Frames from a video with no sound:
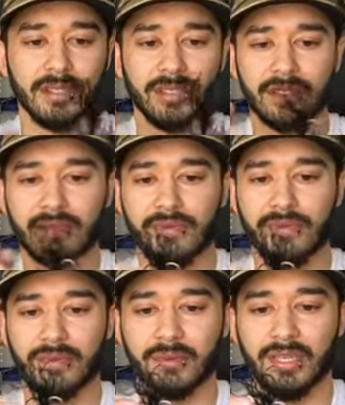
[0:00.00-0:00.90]
it,
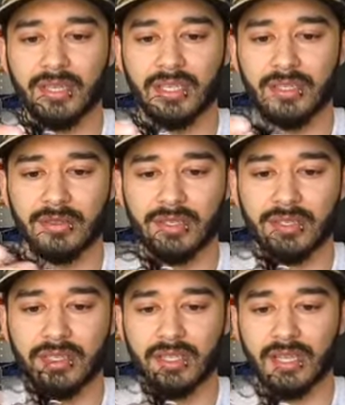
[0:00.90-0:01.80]
the way he
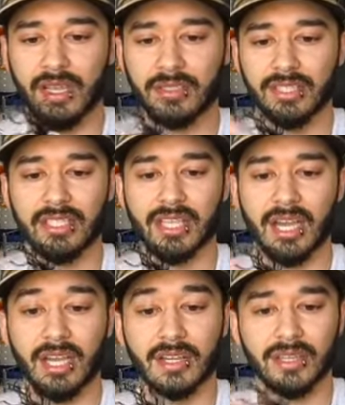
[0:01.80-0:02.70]
was, at least
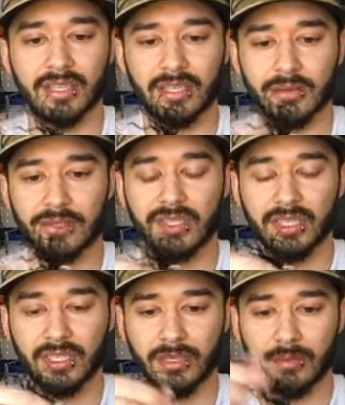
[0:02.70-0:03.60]
I think he was
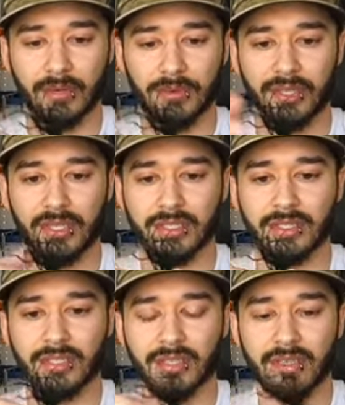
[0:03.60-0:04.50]
thinking about
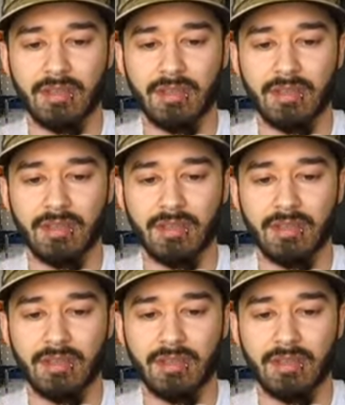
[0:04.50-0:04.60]
this,